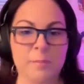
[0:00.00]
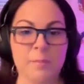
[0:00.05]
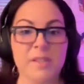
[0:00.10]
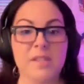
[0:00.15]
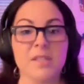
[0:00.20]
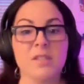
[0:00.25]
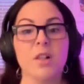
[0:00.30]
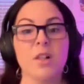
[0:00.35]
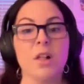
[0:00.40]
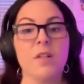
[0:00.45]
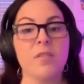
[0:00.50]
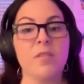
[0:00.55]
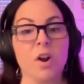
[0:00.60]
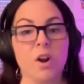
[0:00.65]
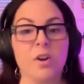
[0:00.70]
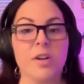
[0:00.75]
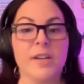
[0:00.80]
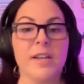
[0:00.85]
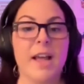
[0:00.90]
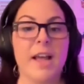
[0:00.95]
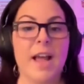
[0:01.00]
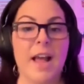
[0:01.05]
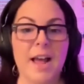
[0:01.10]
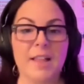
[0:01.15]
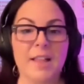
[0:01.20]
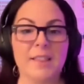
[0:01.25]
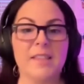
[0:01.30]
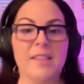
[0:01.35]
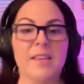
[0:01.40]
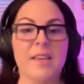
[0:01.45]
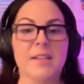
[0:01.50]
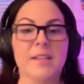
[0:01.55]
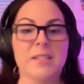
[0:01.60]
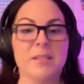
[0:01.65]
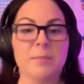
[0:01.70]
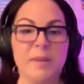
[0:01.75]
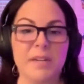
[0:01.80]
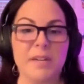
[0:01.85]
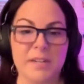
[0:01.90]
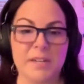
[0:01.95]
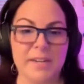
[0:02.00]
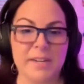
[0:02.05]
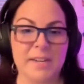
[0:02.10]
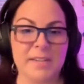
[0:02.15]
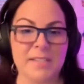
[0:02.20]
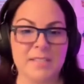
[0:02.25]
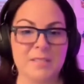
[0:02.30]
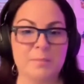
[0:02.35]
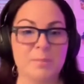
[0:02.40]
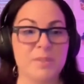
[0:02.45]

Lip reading: because they'll have already had the experience,